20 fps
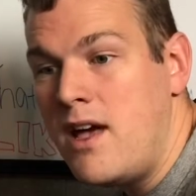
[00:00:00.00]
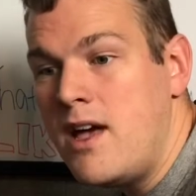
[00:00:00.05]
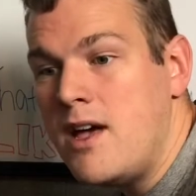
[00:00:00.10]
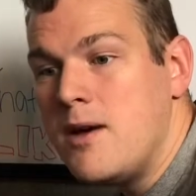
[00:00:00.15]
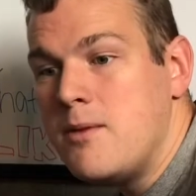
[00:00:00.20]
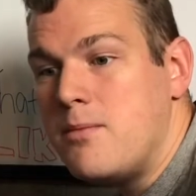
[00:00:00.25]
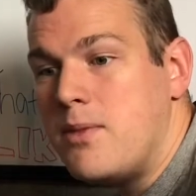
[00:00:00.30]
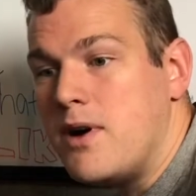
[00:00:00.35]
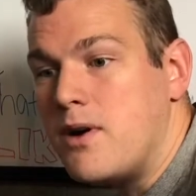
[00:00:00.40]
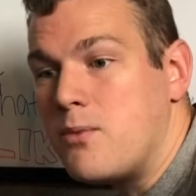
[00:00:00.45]

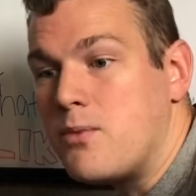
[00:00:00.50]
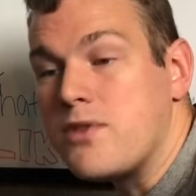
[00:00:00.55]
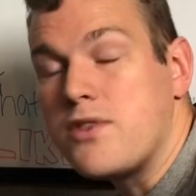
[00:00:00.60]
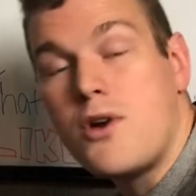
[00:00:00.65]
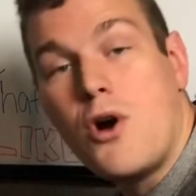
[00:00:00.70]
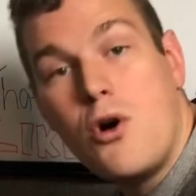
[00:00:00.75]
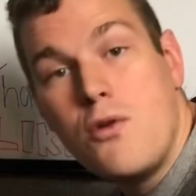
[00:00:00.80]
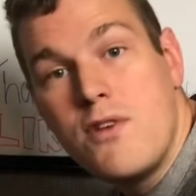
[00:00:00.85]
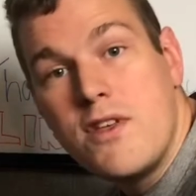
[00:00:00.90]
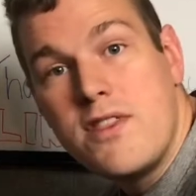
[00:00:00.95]
but with
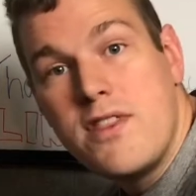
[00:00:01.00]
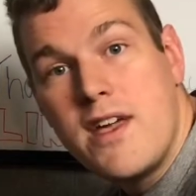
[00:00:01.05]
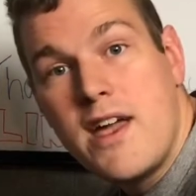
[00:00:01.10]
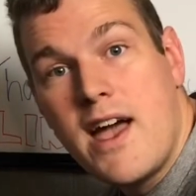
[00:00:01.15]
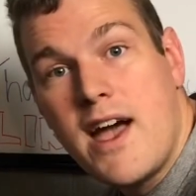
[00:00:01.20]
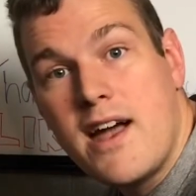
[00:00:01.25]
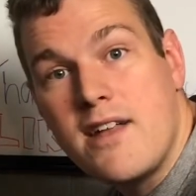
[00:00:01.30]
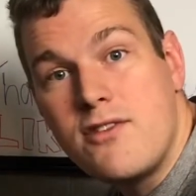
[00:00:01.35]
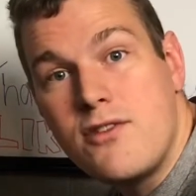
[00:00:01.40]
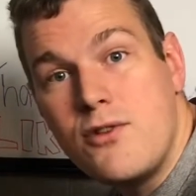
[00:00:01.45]
COVID they
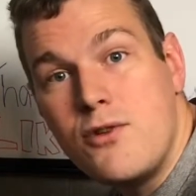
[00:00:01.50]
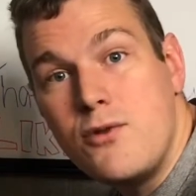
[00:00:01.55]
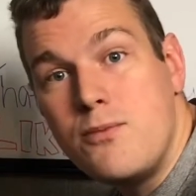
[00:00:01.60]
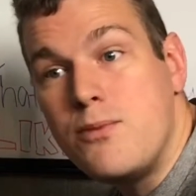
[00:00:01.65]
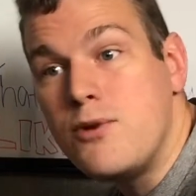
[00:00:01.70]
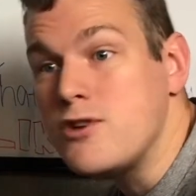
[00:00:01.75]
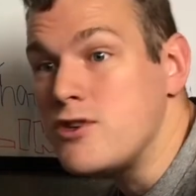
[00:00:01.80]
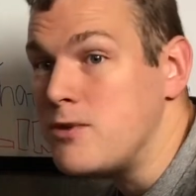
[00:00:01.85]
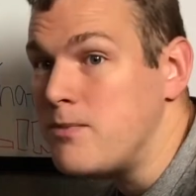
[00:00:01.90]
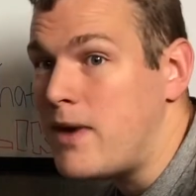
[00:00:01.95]
had to
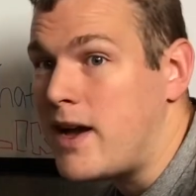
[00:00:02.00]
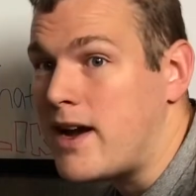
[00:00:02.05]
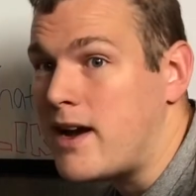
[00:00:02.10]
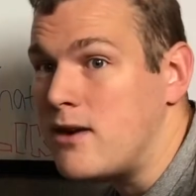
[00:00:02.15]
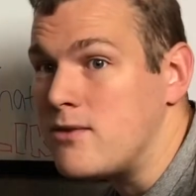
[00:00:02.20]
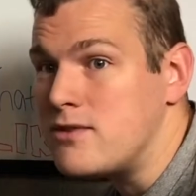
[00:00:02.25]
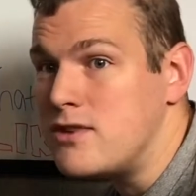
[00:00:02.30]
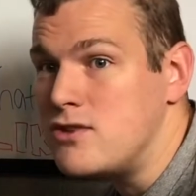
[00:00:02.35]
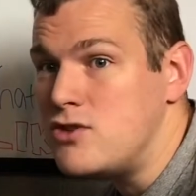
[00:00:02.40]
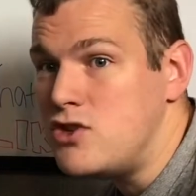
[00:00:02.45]
push it back
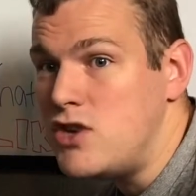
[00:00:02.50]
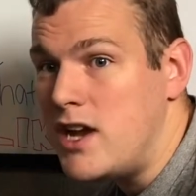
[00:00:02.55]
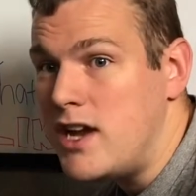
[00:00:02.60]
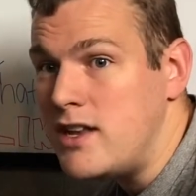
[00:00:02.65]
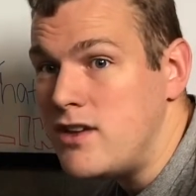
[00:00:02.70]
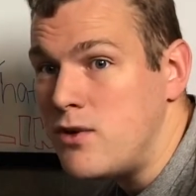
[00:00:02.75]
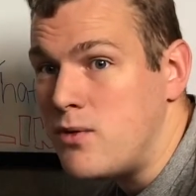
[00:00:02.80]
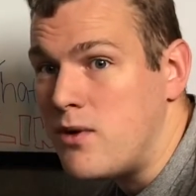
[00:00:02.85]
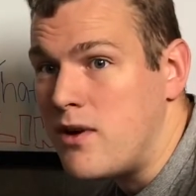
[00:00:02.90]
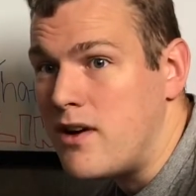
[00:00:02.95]
out to
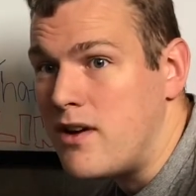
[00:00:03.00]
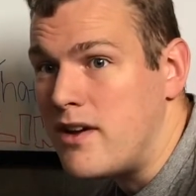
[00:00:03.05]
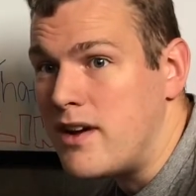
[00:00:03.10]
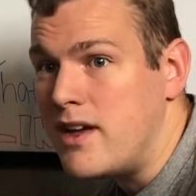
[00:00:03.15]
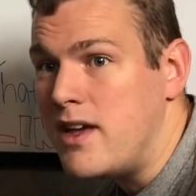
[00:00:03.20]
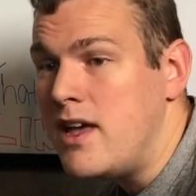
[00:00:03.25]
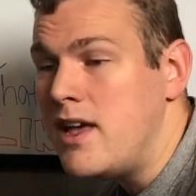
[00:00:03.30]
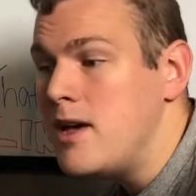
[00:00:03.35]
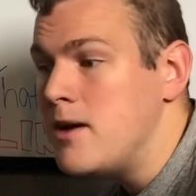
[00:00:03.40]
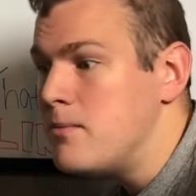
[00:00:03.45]

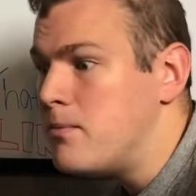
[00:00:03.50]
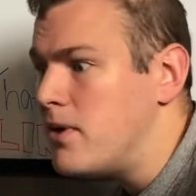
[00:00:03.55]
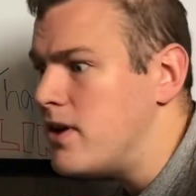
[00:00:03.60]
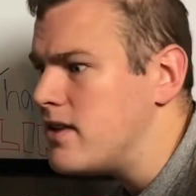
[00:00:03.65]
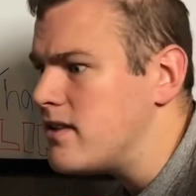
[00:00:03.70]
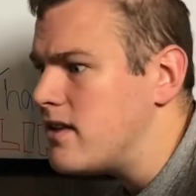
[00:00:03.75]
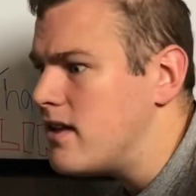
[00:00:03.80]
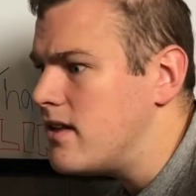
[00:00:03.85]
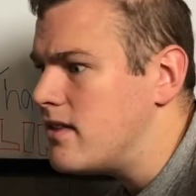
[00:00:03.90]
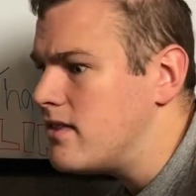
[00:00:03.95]
January,
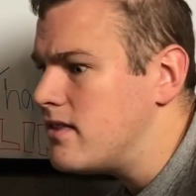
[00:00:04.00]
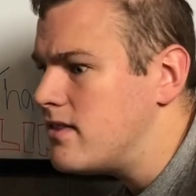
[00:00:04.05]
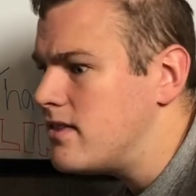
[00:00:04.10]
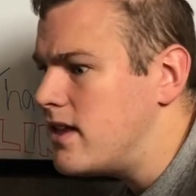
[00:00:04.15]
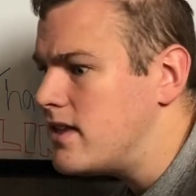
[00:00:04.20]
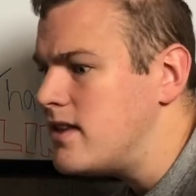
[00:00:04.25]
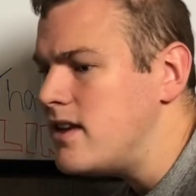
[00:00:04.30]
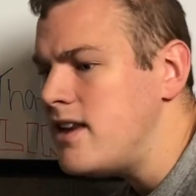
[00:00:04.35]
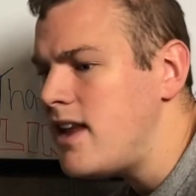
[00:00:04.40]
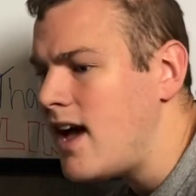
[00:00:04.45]
but
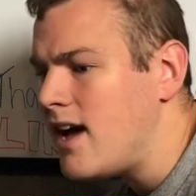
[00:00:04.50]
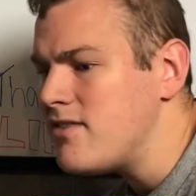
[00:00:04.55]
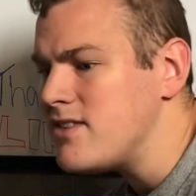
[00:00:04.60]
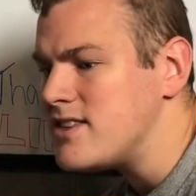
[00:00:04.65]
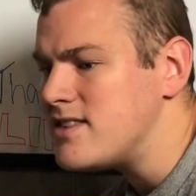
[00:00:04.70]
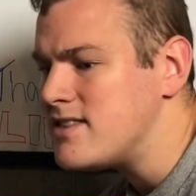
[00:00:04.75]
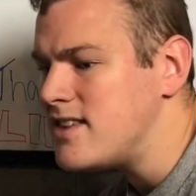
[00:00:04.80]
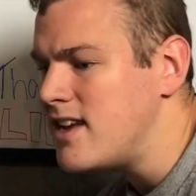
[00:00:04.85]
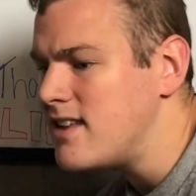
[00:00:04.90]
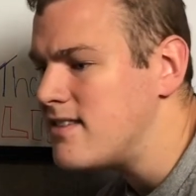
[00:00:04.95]
they didn't have a
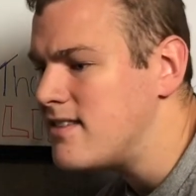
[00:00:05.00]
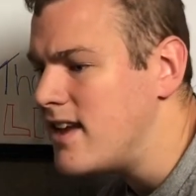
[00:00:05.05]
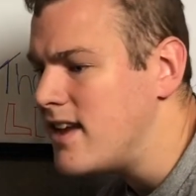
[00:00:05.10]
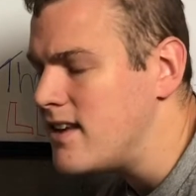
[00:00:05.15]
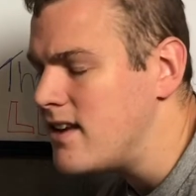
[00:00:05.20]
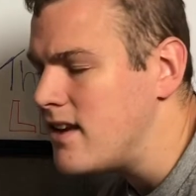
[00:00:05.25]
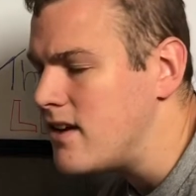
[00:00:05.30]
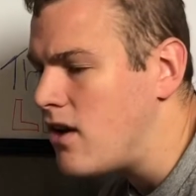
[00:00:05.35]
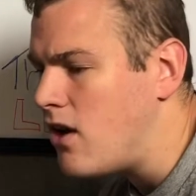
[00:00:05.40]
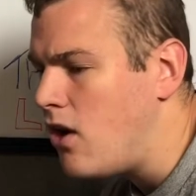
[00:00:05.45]
set
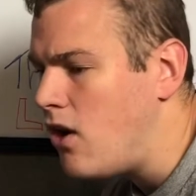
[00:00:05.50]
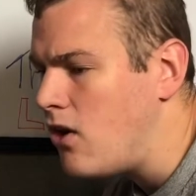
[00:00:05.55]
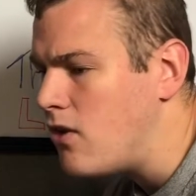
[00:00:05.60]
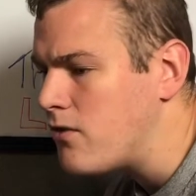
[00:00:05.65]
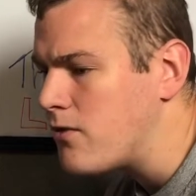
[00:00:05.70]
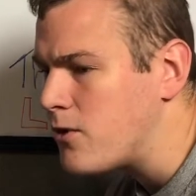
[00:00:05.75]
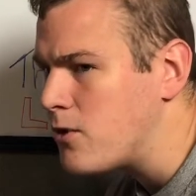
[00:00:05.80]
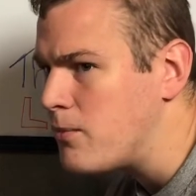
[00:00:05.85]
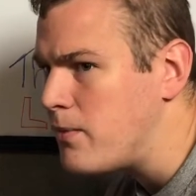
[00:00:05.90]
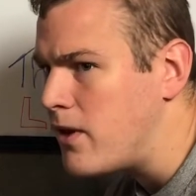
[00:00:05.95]
date at all
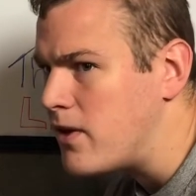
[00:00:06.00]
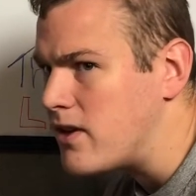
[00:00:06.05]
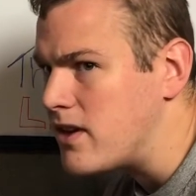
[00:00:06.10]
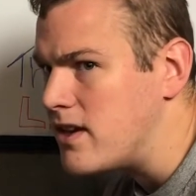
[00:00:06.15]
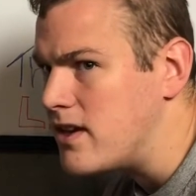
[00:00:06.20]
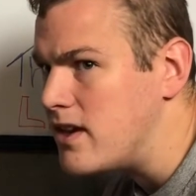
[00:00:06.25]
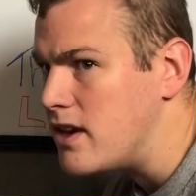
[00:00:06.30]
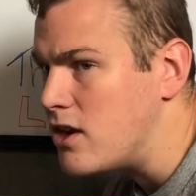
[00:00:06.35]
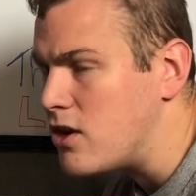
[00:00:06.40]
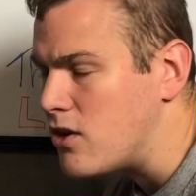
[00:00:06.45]
for about a
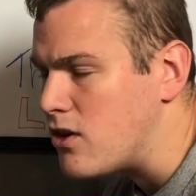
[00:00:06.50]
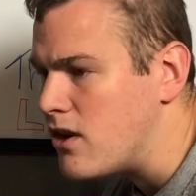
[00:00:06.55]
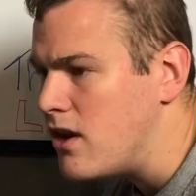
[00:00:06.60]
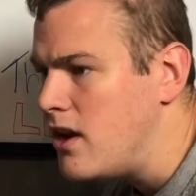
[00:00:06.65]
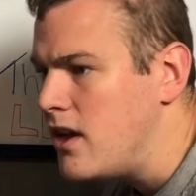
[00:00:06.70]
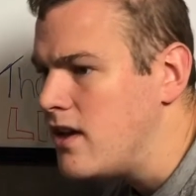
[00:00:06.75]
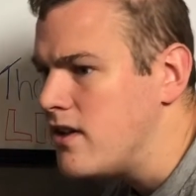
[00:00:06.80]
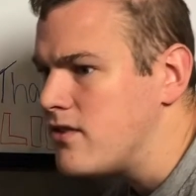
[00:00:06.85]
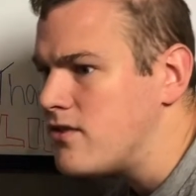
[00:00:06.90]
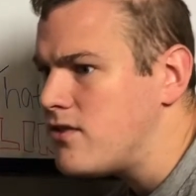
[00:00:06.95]
year.
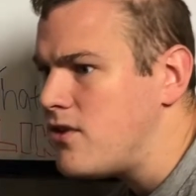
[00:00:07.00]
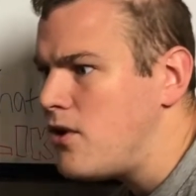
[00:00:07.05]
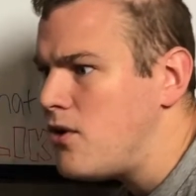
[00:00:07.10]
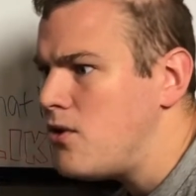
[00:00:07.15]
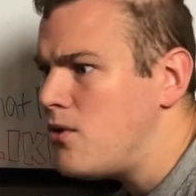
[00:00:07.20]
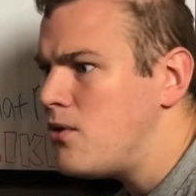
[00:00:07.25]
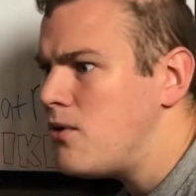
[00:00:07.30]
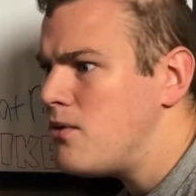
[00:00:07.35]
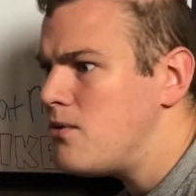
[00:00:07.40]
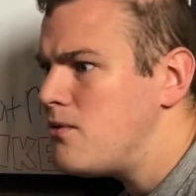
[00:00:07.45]

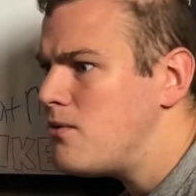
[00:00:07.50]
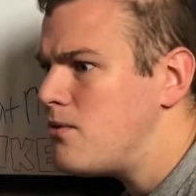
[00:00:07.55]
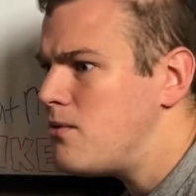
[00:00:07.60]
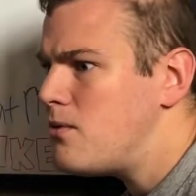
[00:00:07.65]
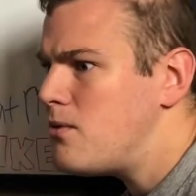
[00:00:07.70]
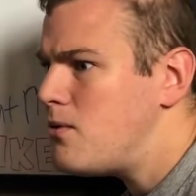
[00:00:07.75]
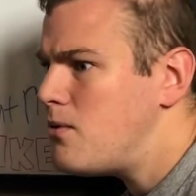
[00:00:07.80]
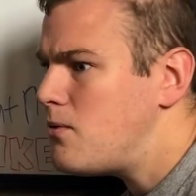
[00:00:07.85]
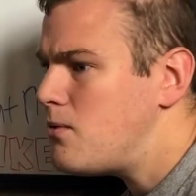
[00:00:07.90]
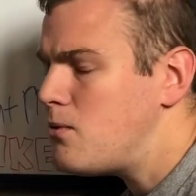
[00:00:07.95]
So
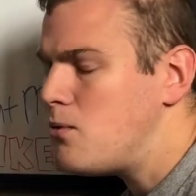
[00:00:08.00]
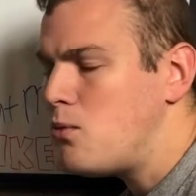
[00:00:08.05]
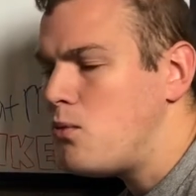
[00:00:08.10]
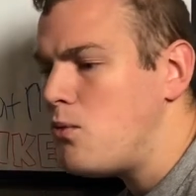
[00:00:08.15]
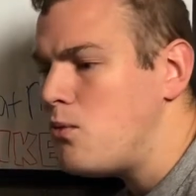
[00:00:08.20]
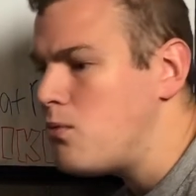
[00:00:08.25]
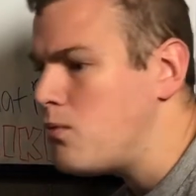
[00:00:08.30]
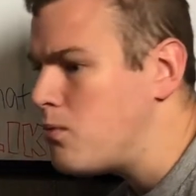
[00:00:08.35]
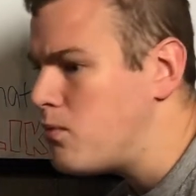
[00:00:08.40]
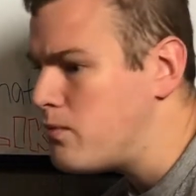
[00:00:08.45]

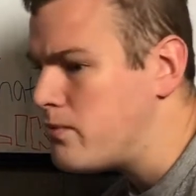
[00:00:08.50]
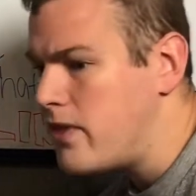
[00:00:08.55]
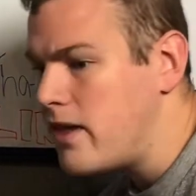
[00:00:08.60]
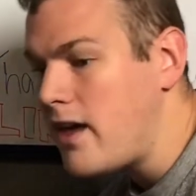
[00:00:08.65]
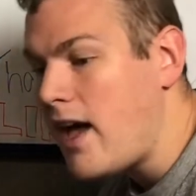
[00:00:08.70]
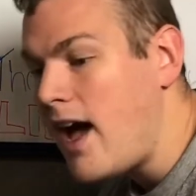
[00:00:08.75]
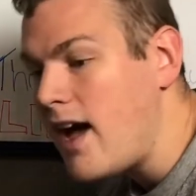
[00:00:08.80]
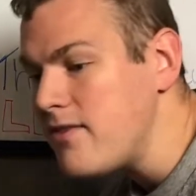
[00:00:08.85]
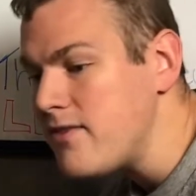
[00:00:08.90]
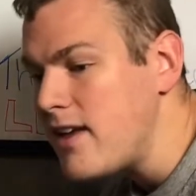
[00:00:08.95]
they
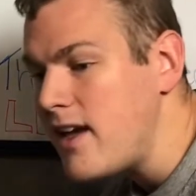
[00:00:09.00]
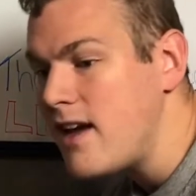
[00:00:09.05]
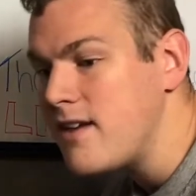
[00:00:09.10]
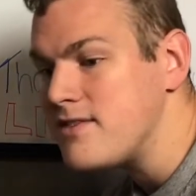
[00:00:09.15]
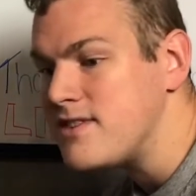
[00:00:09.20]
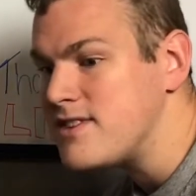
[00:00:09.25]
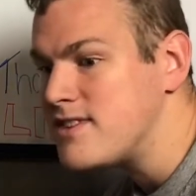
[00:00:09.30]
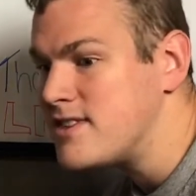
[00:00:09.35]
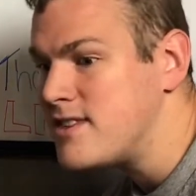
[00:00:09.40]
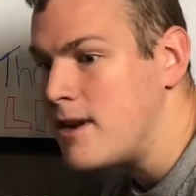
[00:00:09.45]
have to have
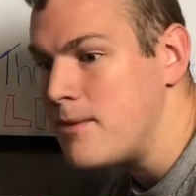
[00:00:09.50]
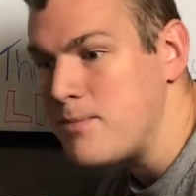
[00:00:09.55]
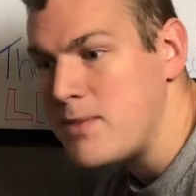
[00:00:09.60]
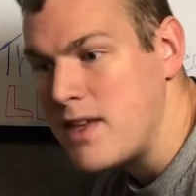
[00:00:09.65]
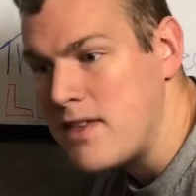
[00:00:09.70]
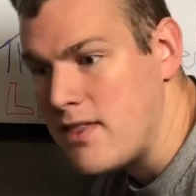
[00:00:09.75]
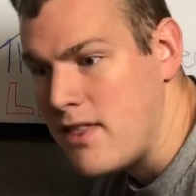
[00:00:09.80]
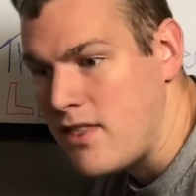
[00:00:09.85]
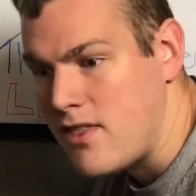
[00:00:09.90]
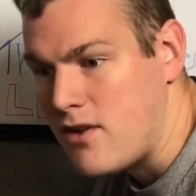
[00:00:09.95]

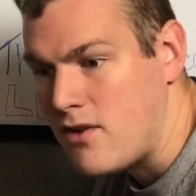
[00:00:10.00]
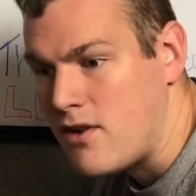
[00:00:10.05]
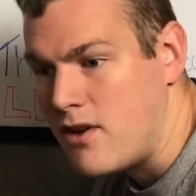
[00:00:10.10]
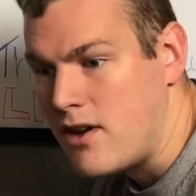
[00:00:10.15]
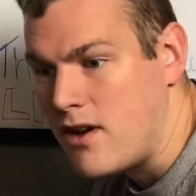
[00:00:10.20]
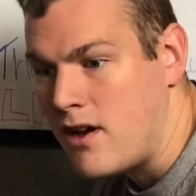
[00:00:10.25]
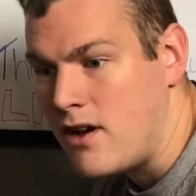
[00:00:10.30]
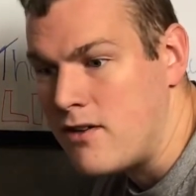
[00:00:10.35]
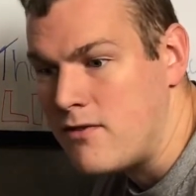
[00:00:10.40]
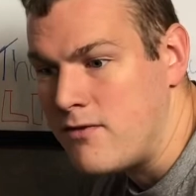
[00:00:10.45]
something that they're going
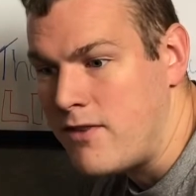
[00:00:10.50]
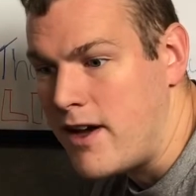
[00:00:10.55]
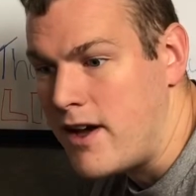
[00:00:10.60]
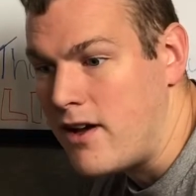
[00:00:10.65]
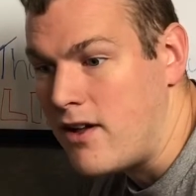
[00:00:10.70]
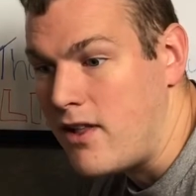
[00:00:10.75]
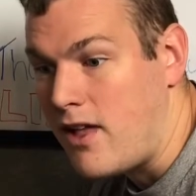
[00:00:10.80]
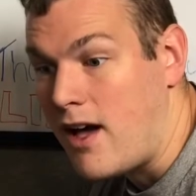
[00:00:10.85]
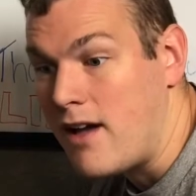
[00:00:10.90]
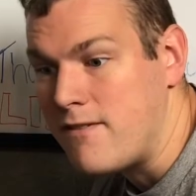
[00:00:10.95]
to
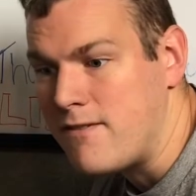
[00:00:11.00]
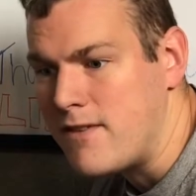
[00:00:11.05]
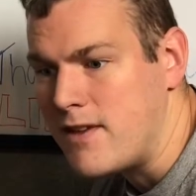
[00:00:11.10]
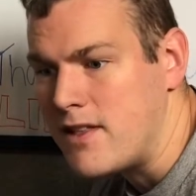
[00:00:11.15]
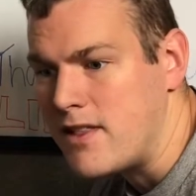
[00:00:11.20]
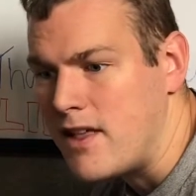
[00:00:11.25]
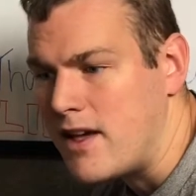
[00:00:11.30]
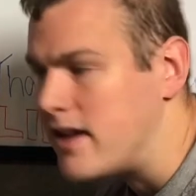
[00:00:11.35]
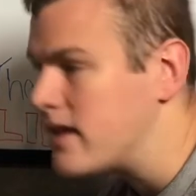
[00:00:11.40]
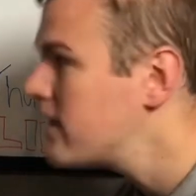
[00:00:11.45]
unveil, I
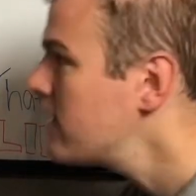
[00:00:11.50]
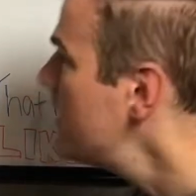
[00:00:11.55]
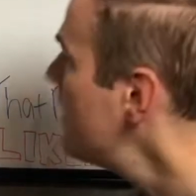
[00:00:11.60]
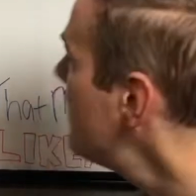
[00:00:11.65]
feel like,